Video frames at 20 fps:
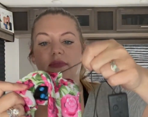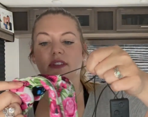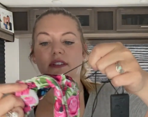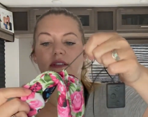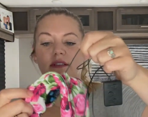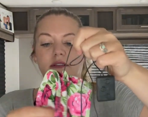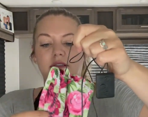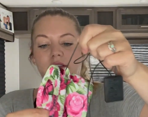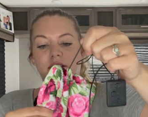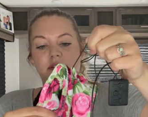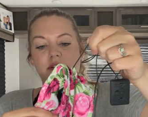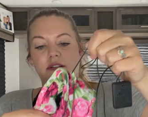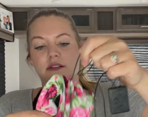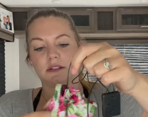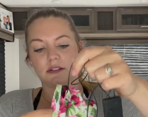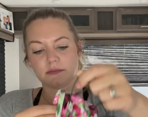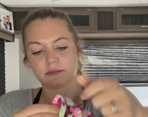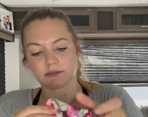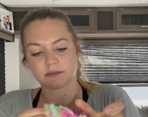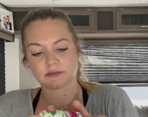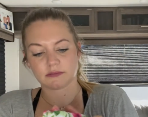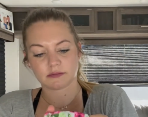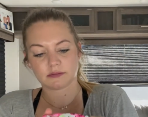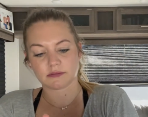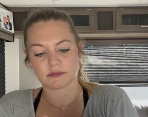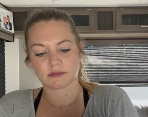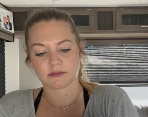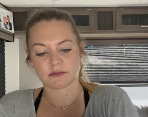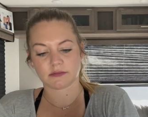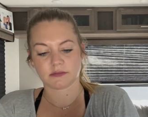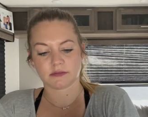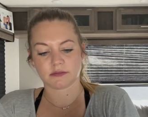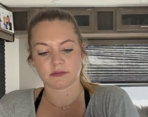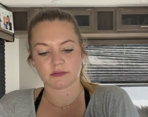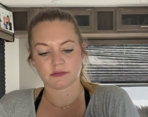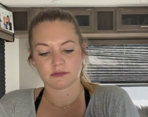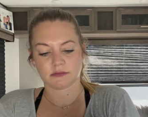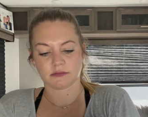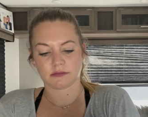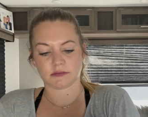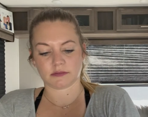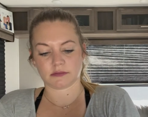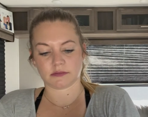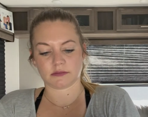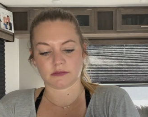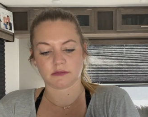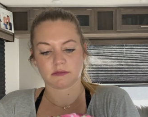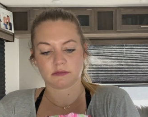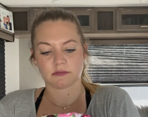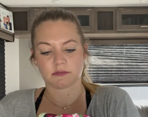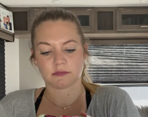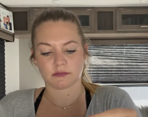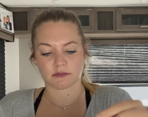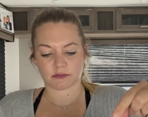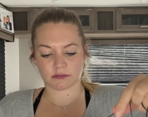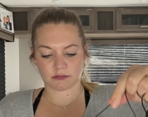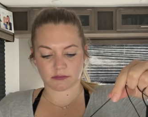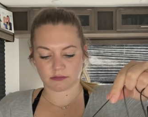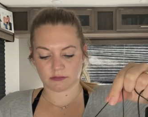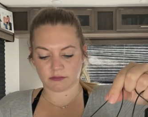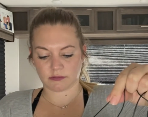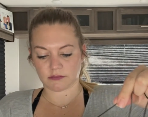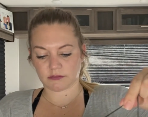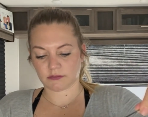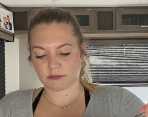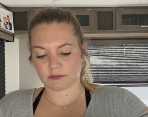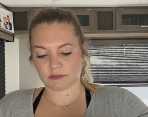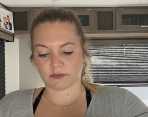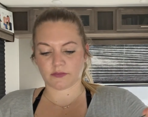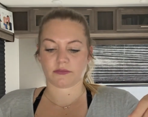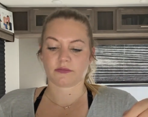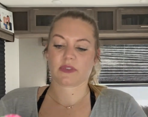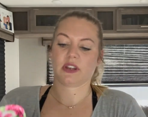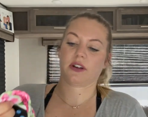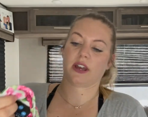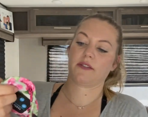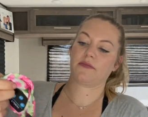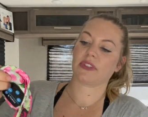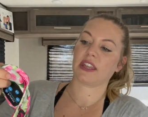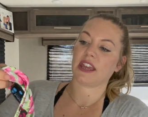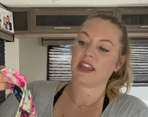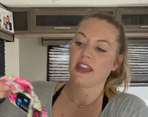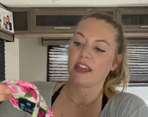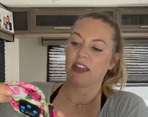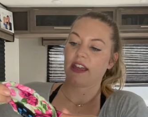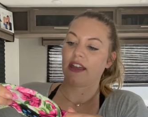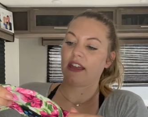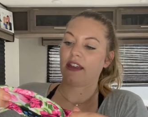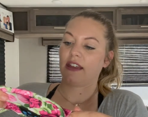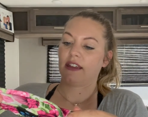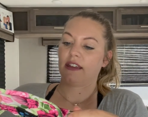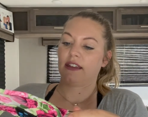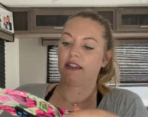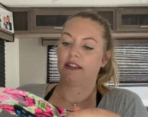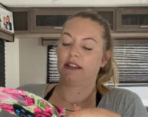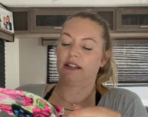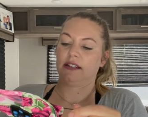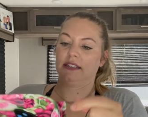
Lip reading: Nothing is said.